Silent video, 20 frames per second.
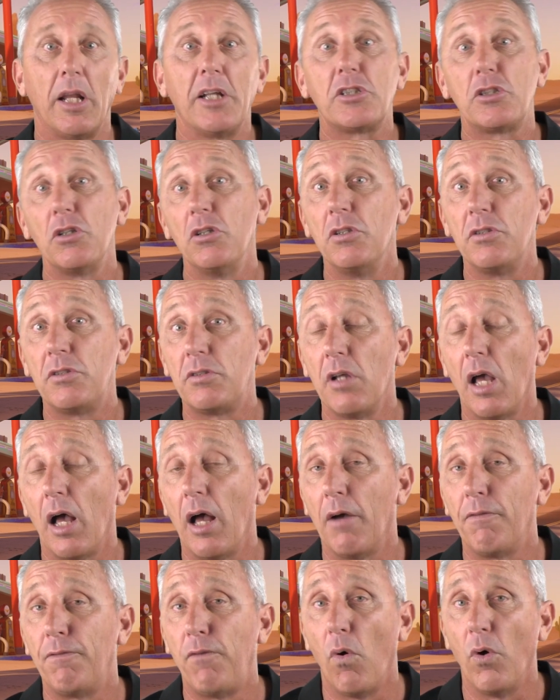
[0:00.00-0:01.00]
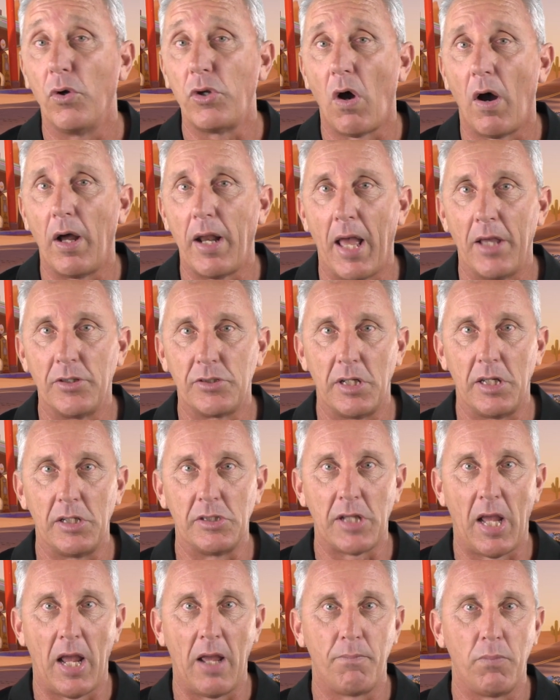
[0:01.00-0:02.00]
So let's use Fortnite as an
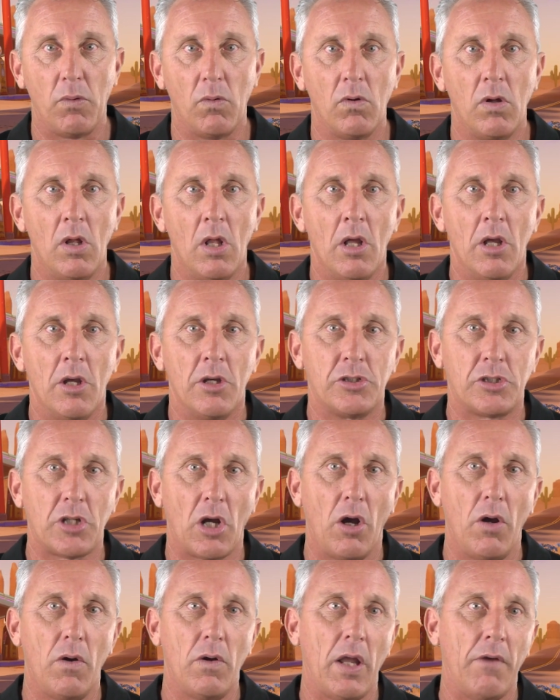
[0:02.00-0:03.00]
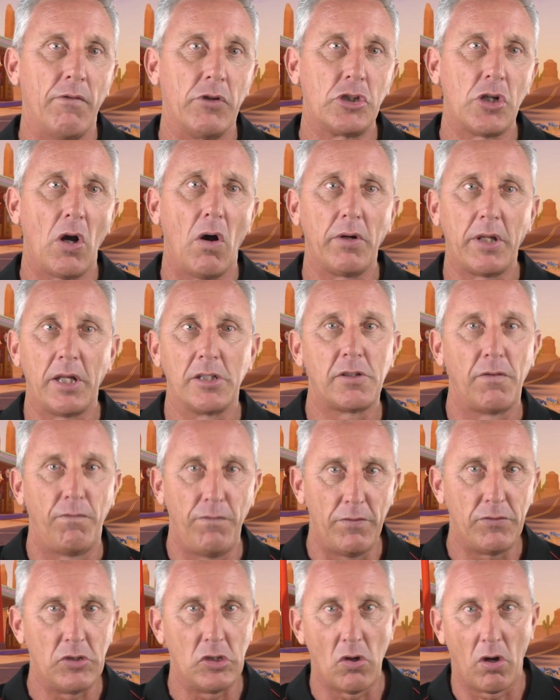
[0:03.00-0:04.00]
example. So if a child gets a
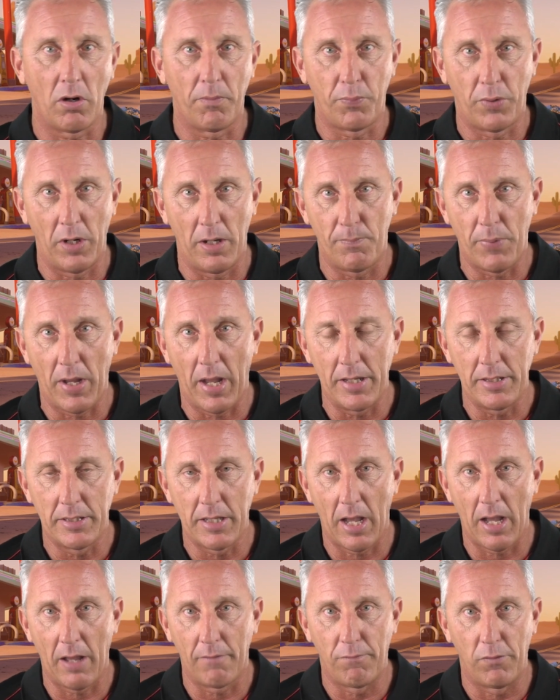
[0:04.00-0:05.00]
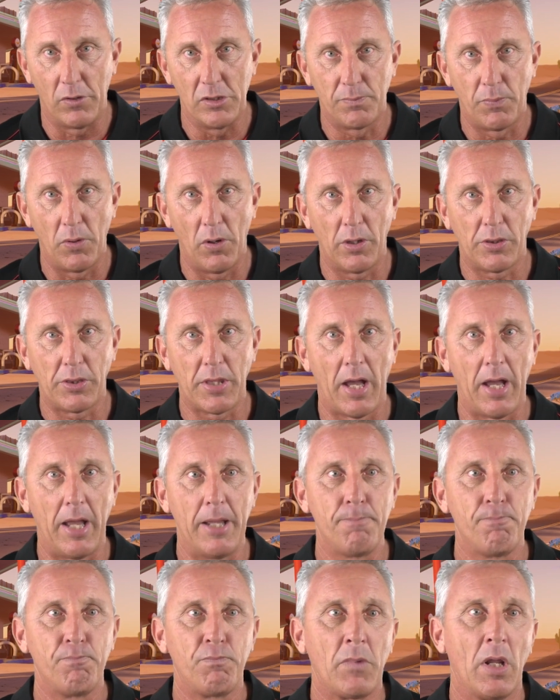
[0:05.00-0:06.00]
$50 prepaid card for his
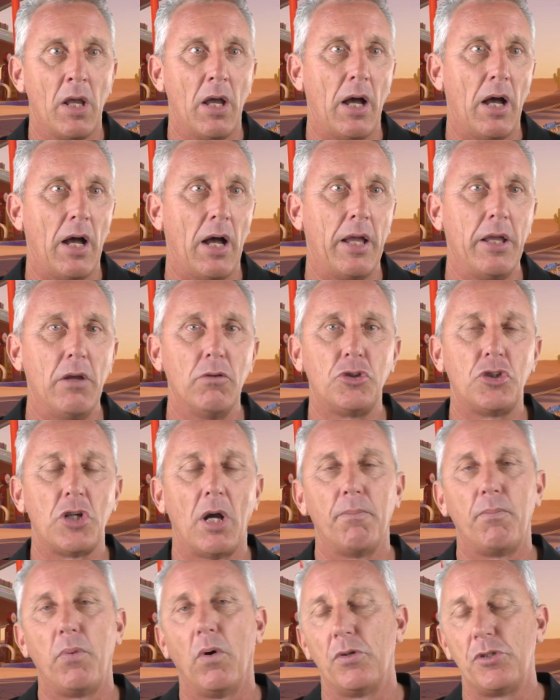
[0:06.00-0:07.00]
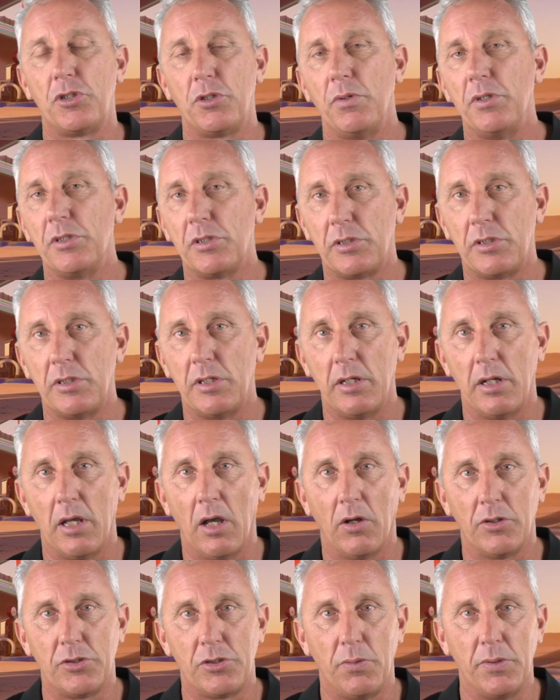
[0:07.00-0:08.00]
birthday, he'll jump onto
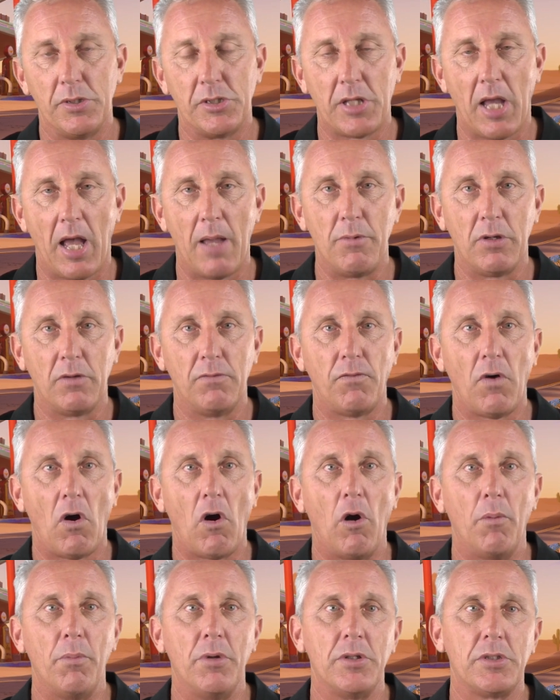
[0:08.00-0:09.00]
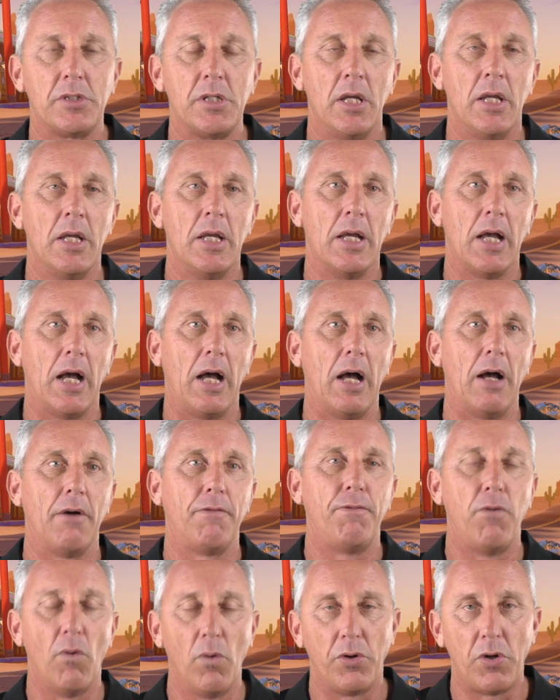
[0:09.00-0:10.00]
his gaming environment,
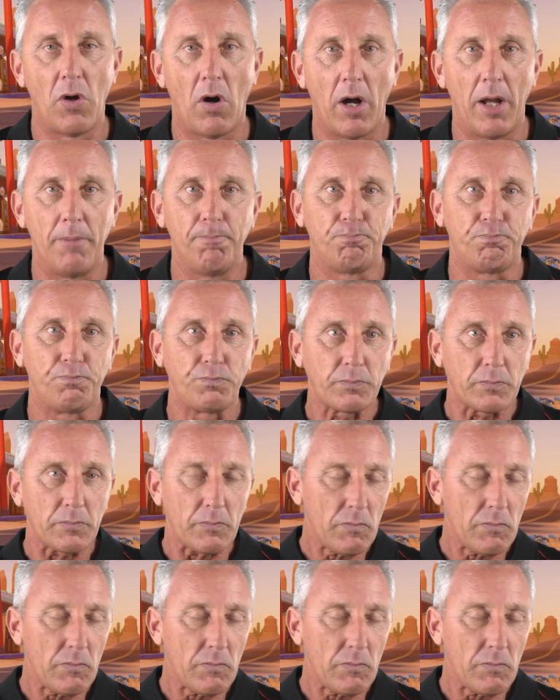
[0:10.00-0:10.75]
Fortnite.